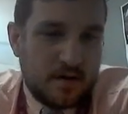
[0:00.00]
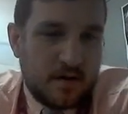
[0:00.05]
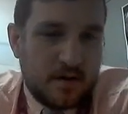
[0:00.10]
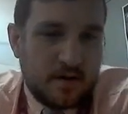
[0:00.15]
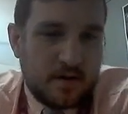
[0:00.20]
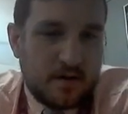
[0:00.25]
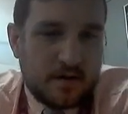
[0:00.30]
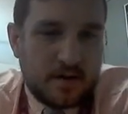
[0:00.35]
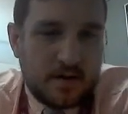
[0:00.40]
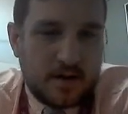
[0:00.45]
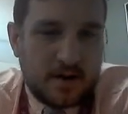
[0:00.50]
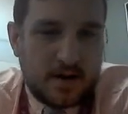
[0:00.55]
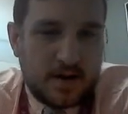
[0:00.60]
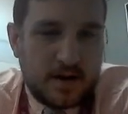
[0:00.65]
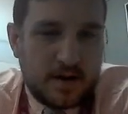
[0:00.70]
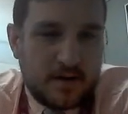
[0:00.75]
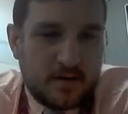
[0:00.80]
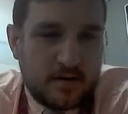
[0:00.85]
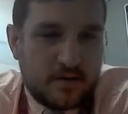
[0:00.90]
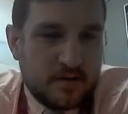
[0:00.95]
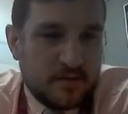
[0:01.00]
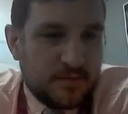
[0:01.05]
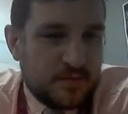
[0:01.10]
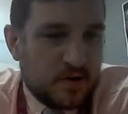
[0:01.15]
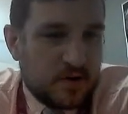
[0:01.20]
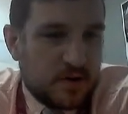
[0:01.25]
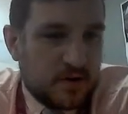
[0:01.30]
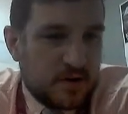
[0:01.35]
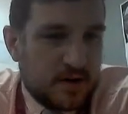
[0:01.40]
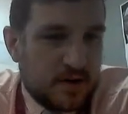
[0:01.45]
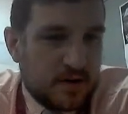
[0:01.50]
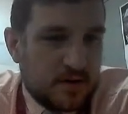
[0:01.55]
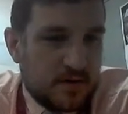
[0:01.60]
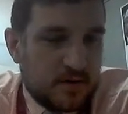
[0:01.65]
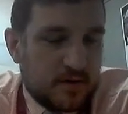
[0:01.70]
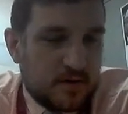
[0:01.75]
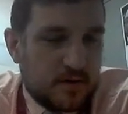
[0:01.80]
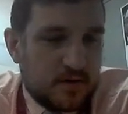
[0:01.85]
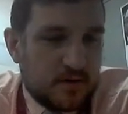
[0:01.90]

Okay, good morning,